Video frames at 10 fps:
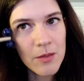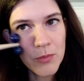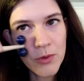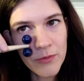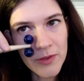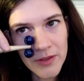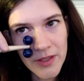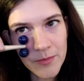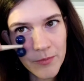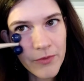move the
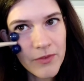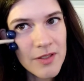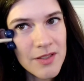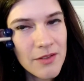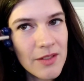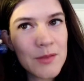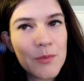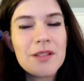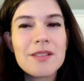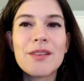lymph. So this
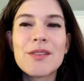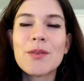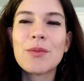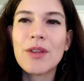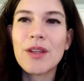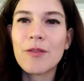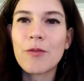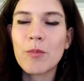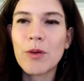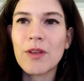one is also really good
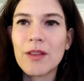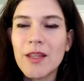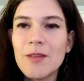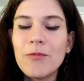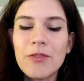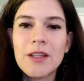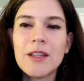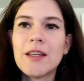for moving lymph,